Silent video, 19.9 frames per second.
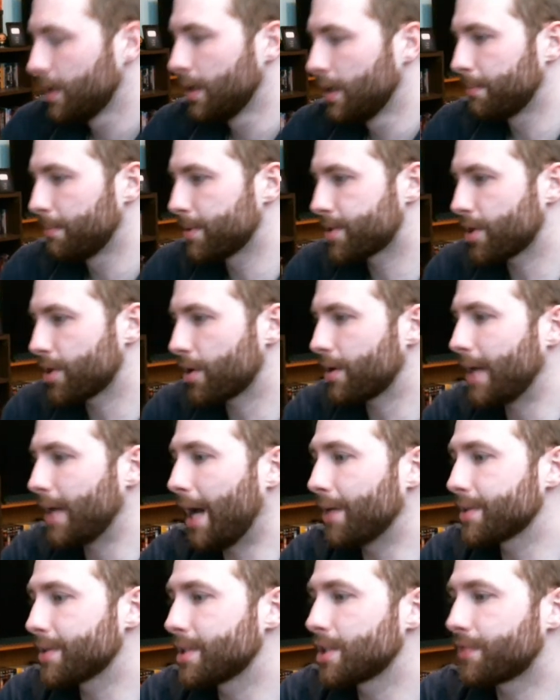Berserk
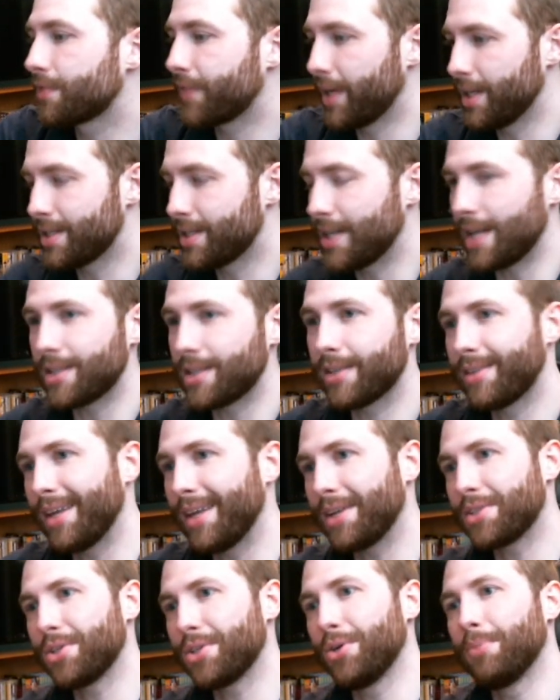analysis vids. That's the
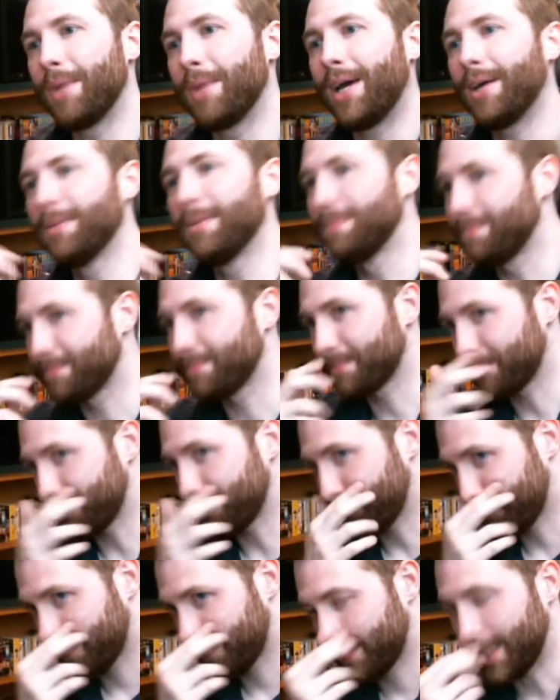thing too, man.
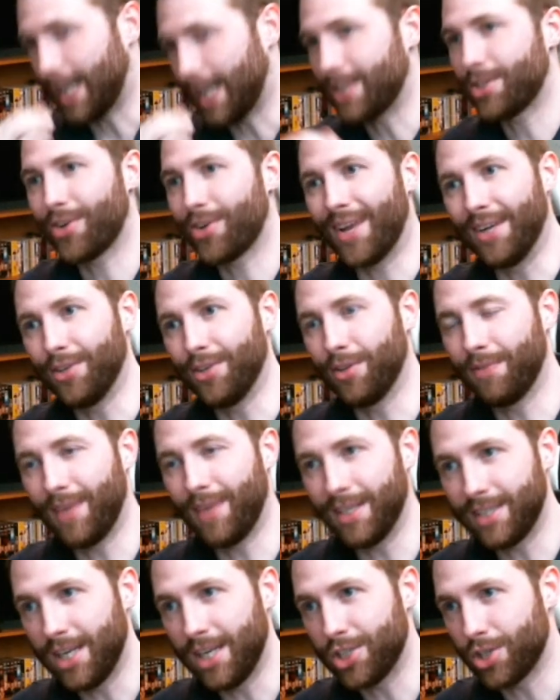I still got to do the
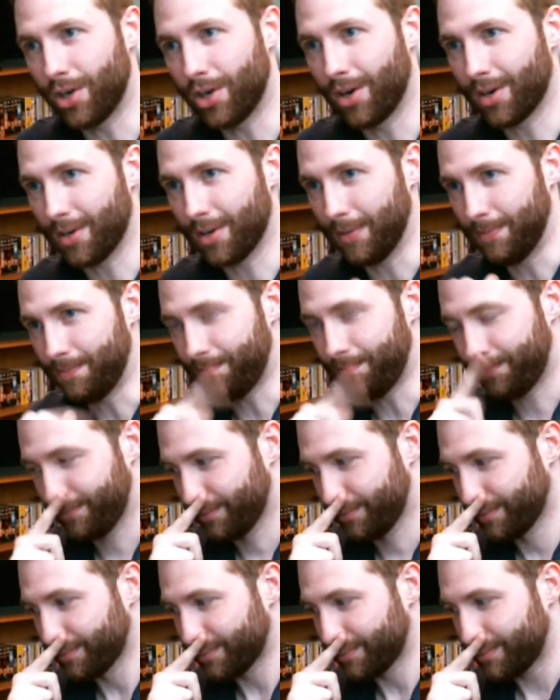Fantasia arc,
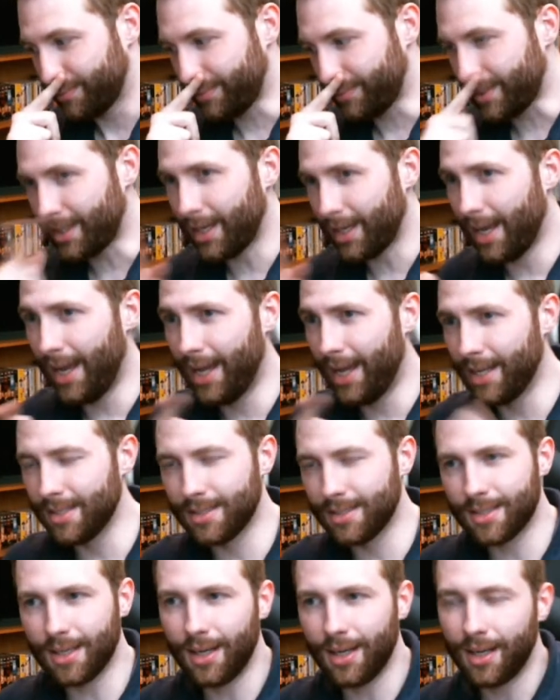
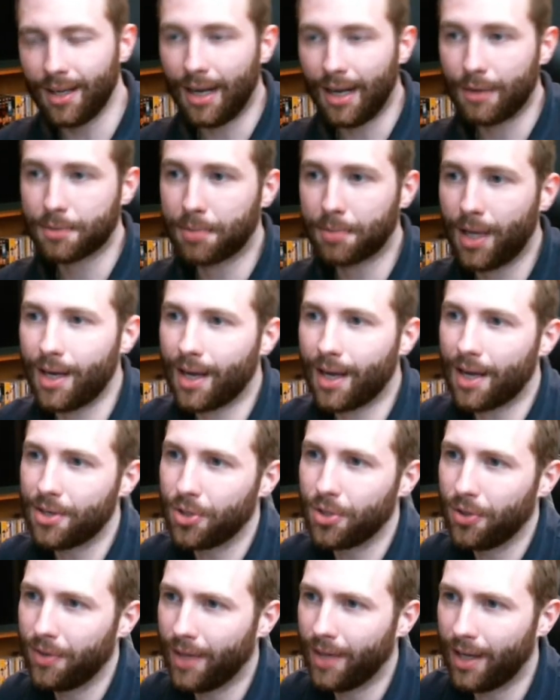and I was planning on
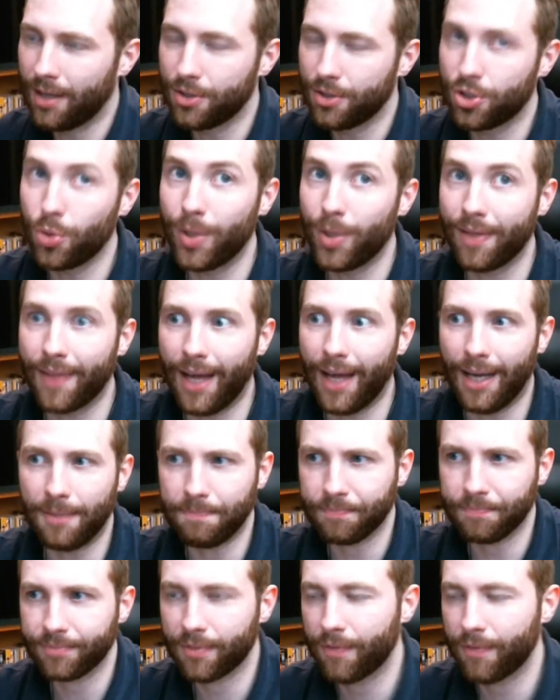doing that
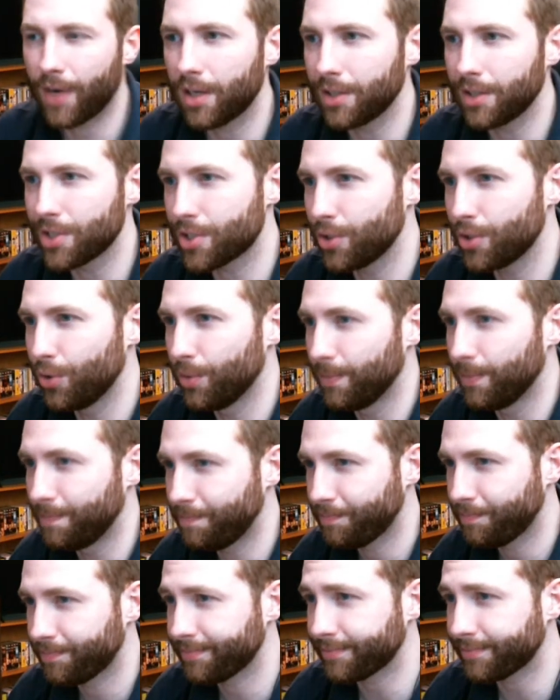fairly soon.
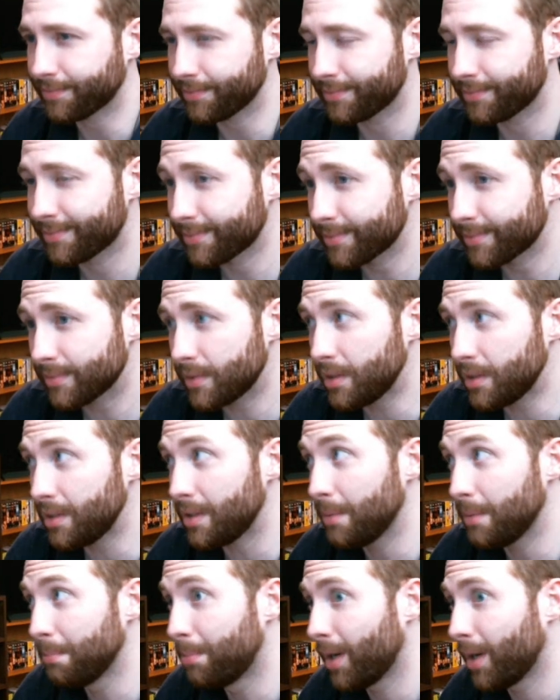
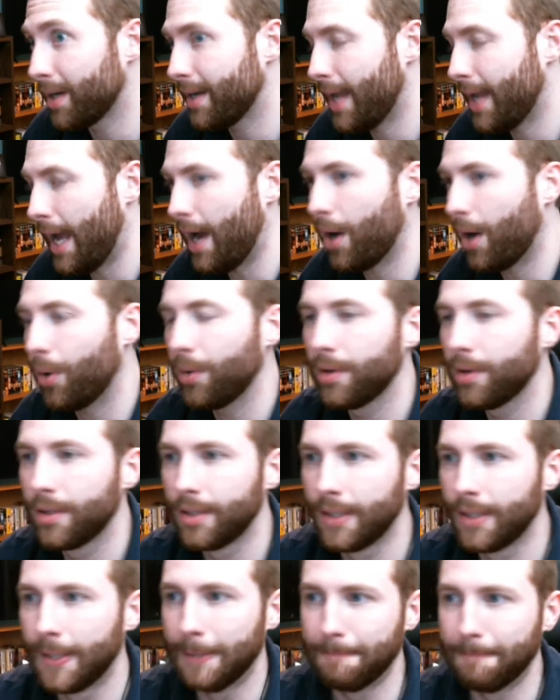But now,
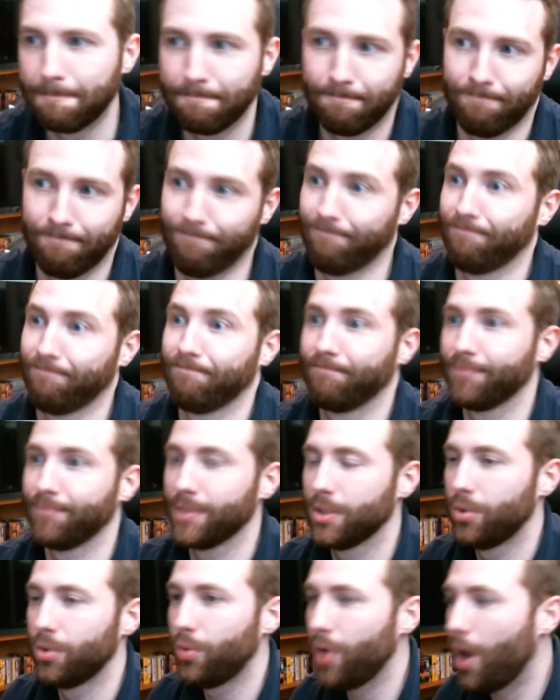
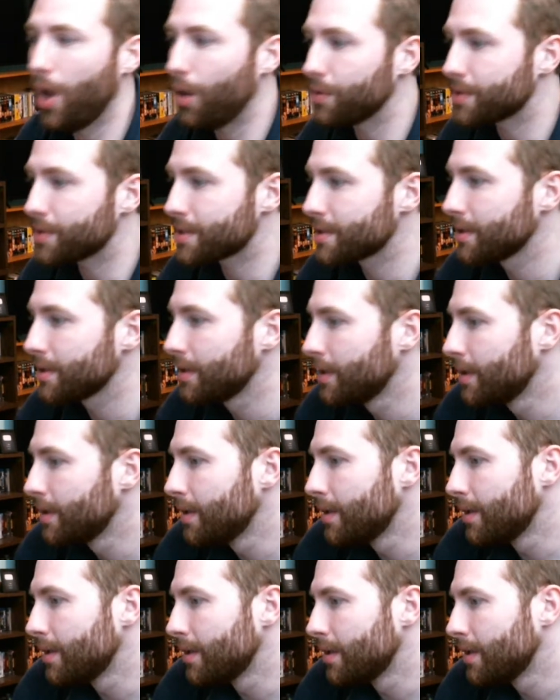who knows?
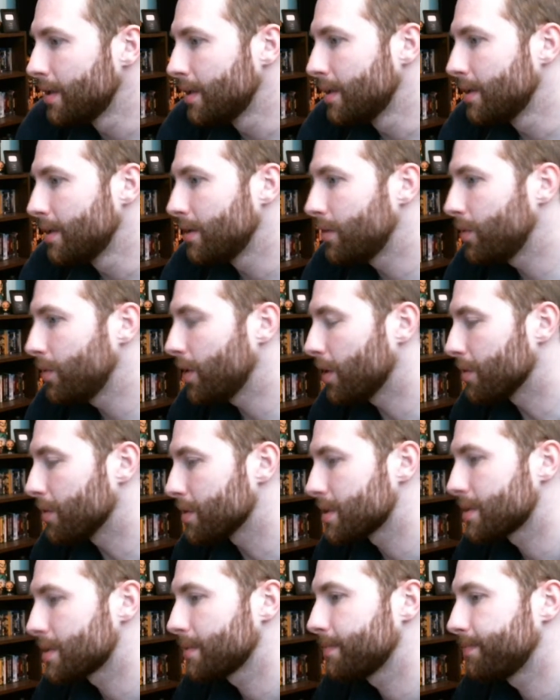Who
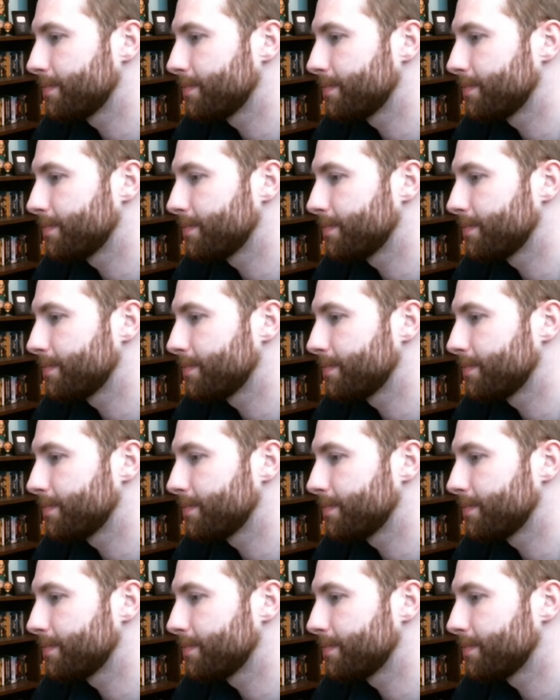knows?